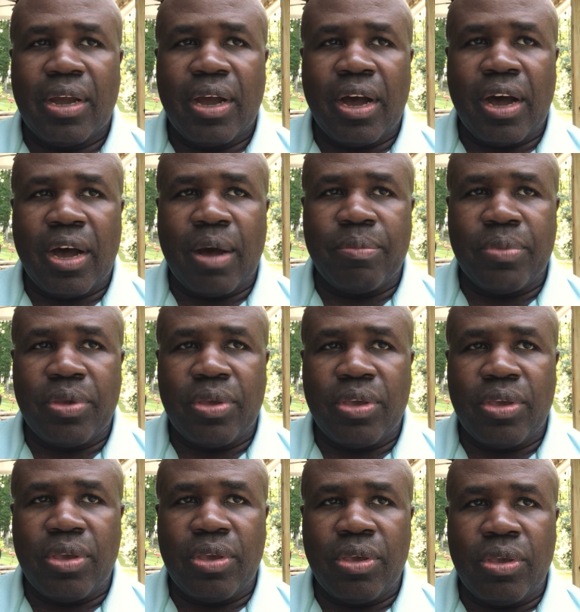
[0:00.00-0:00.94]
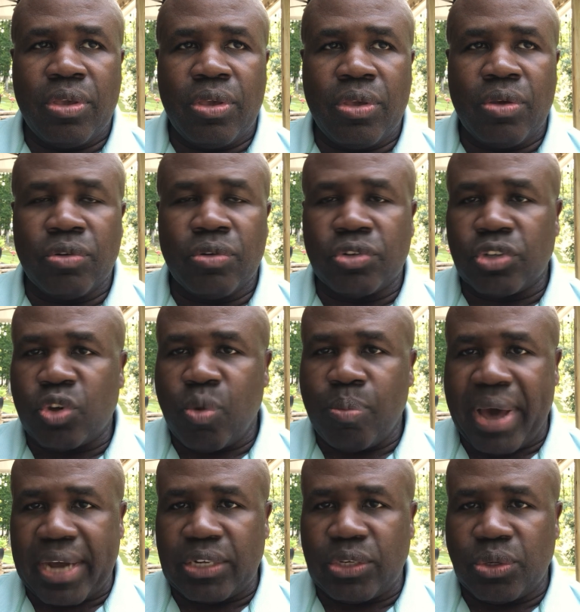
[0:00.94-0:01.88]
Um, you will just go
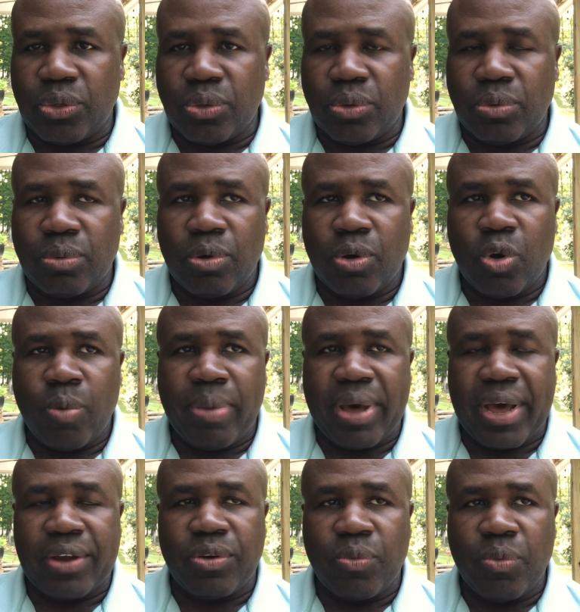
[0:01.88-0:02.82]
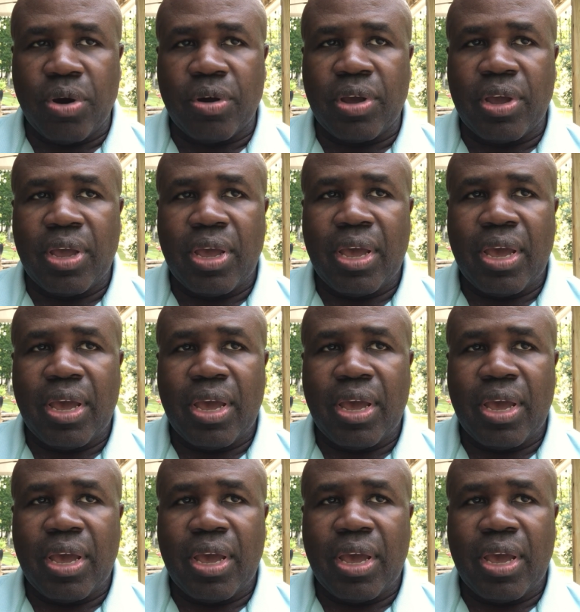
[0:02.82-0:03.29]
back to go back to work.